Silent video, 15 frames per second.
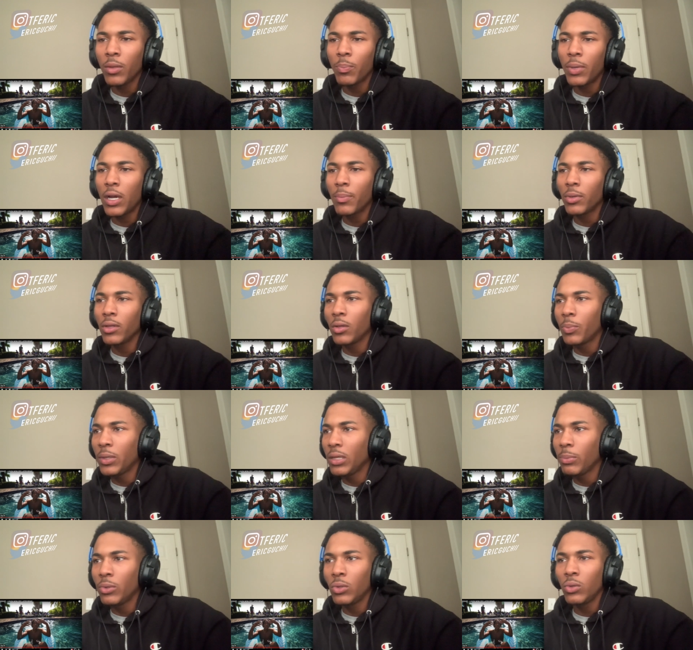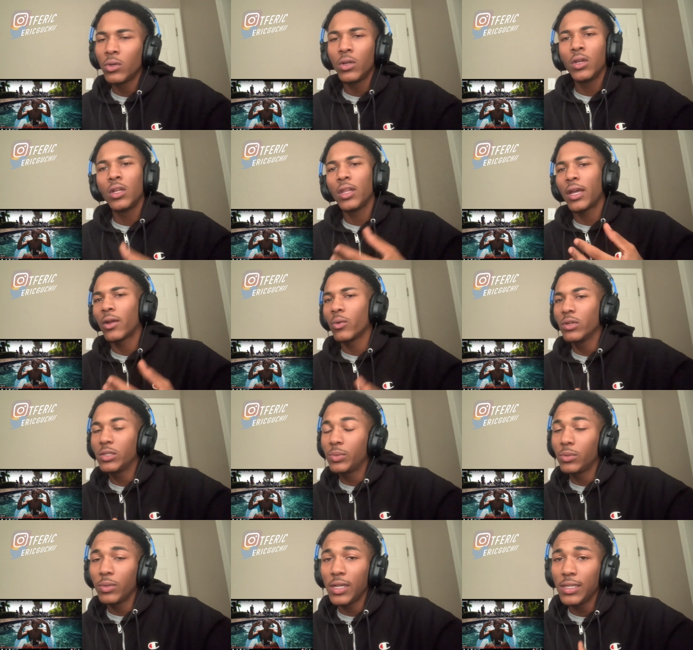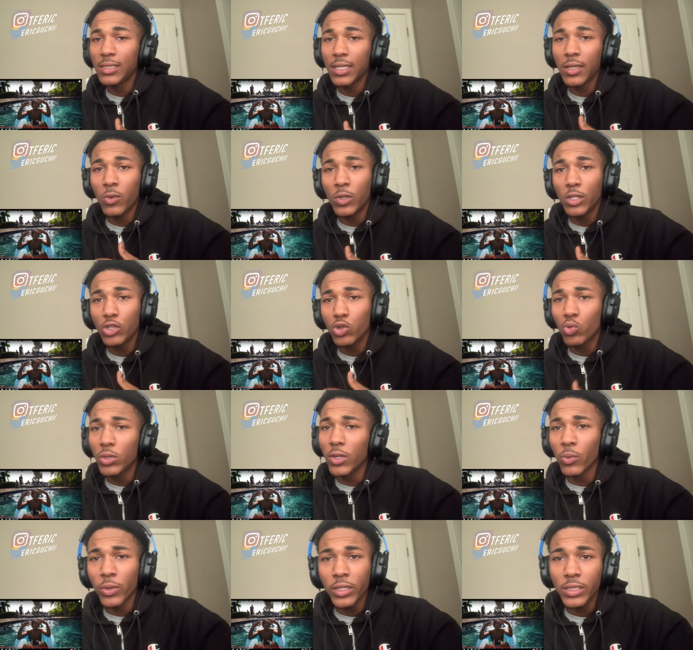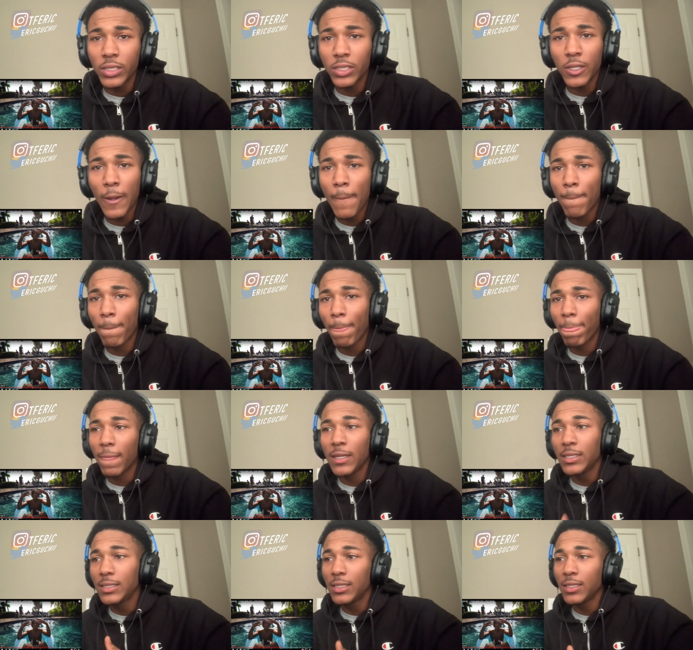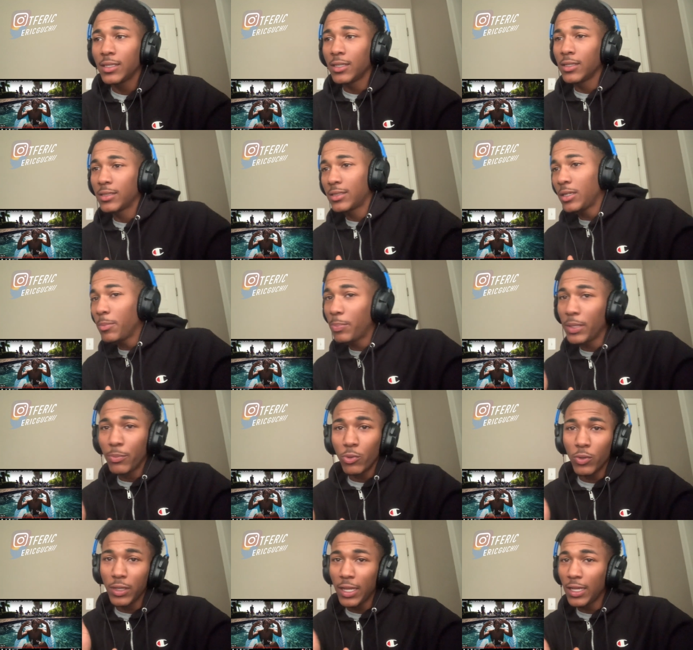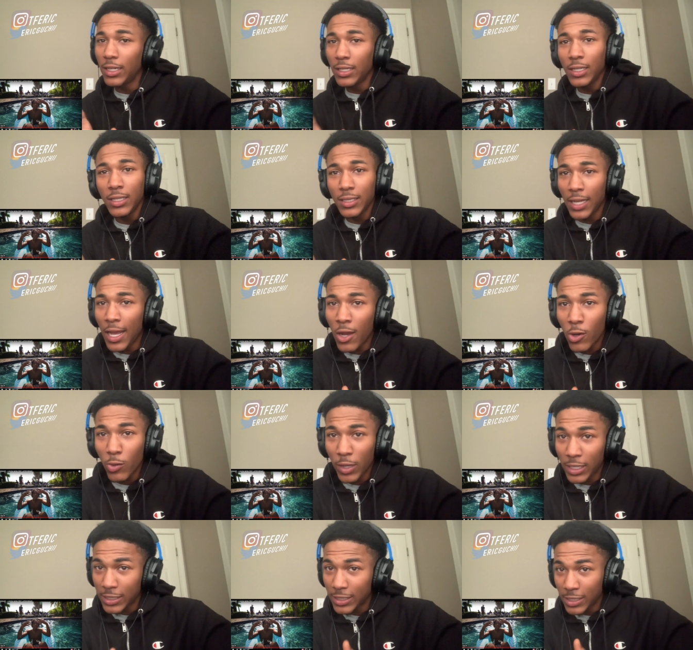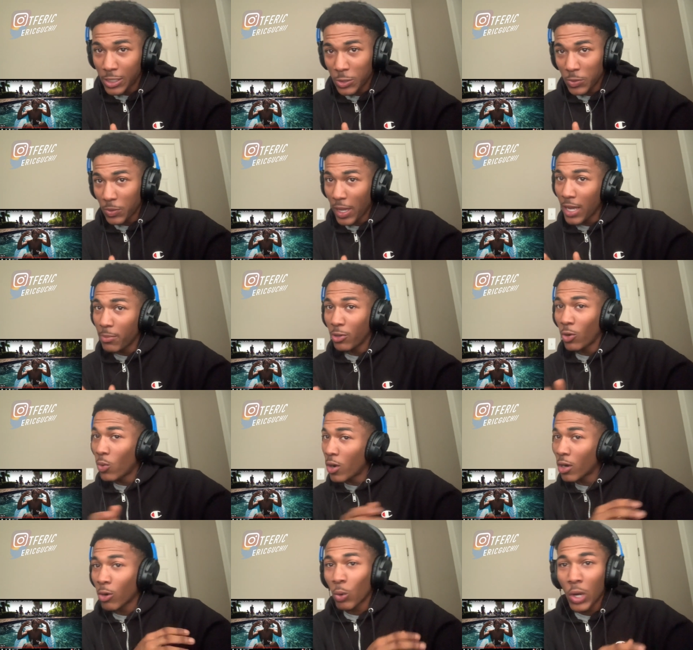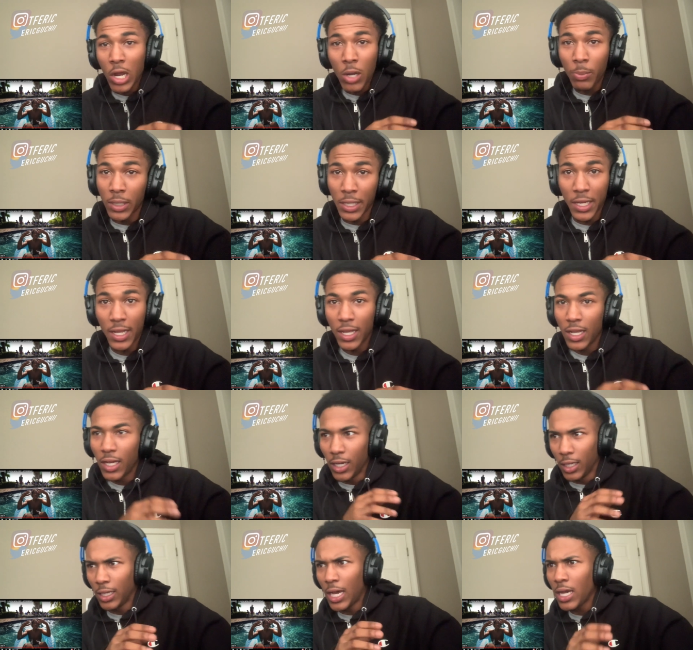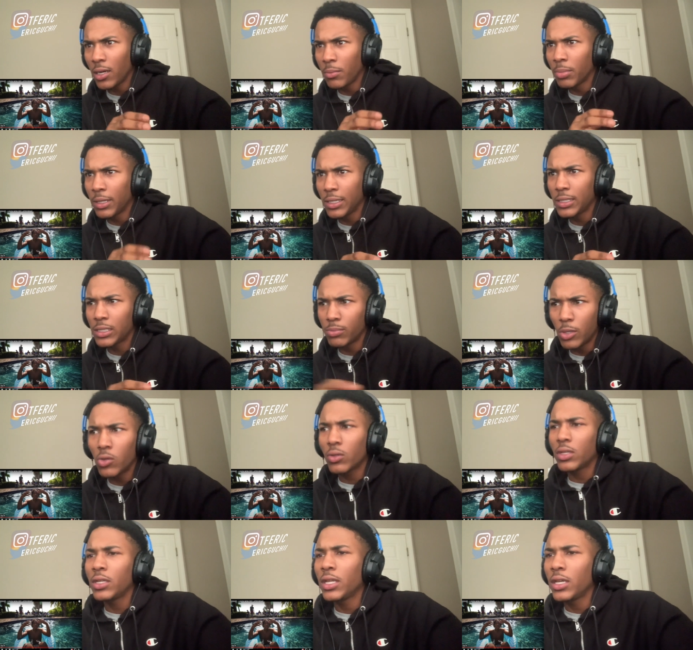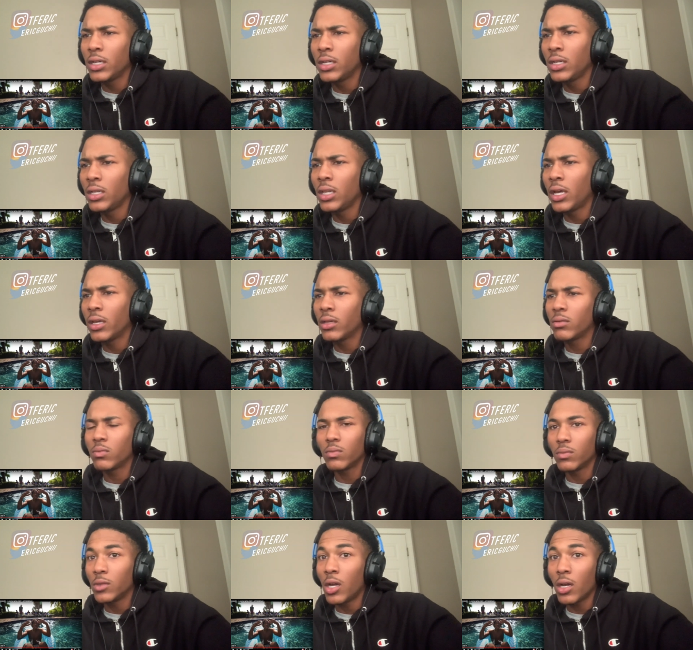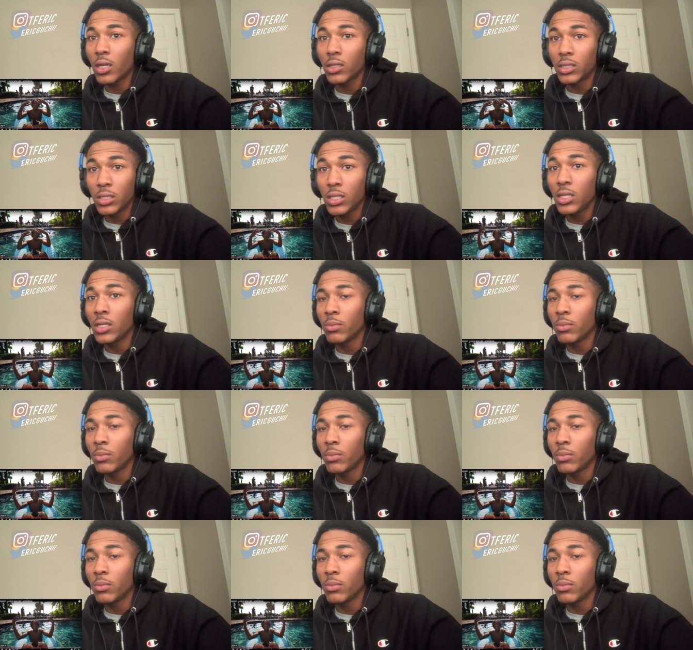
popular people, like rich people, they say once you get rich, it's either some people in their hood now that's still able to walk around, but a lot of them getting smoked in their hood. Like Y'all can see it.